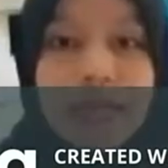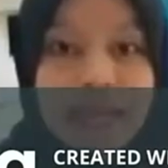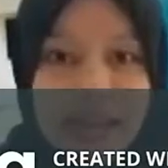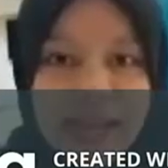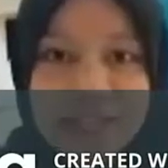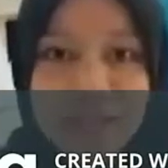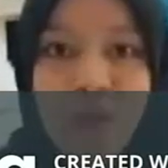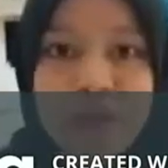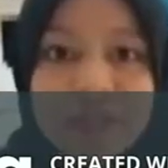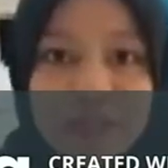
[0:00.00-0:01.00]
Next,
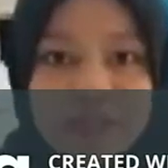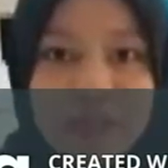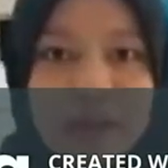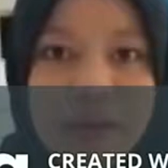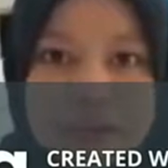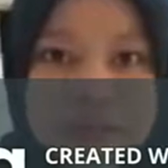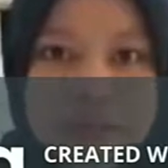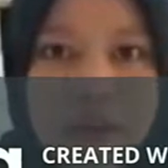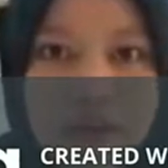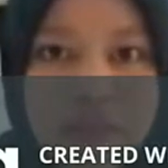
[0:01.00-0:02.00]
we choose
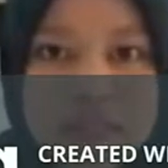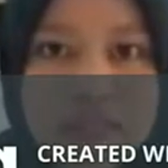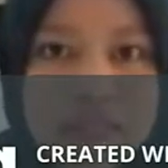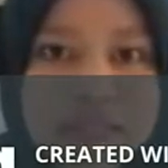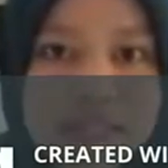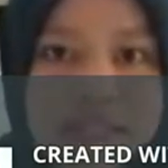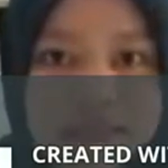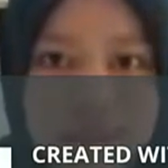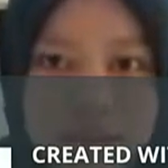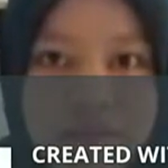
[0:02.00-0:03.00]
Microsoft Office
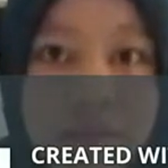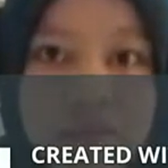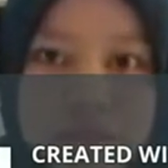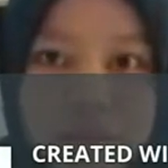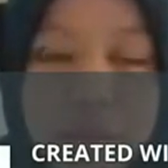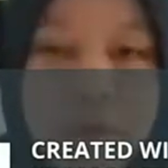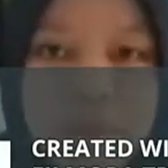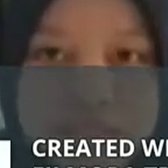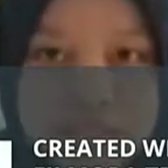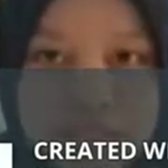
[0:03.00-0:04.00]
365
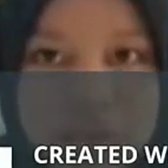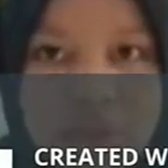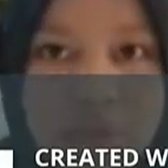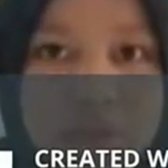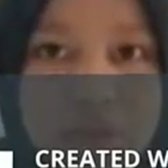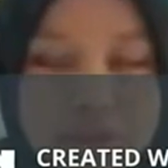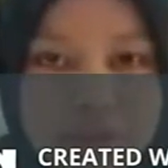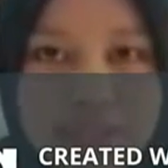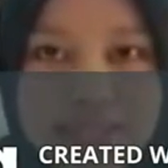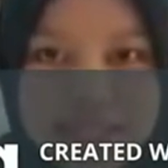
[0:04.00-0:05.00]
Professional
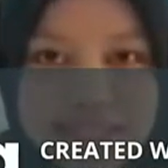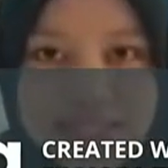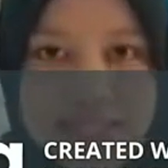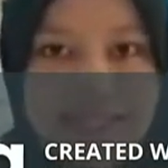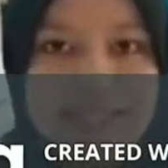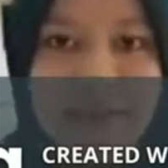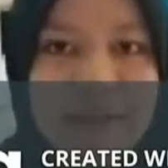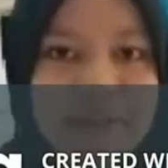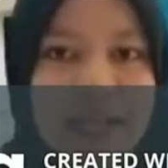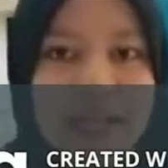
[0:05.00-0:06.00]
2016.
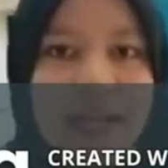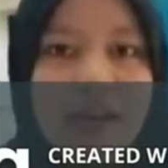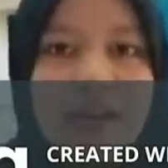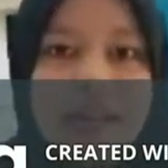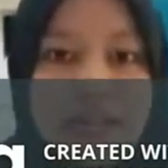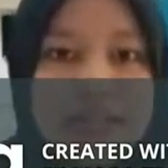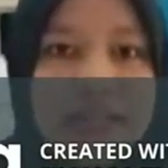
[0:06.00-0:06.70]
Okay,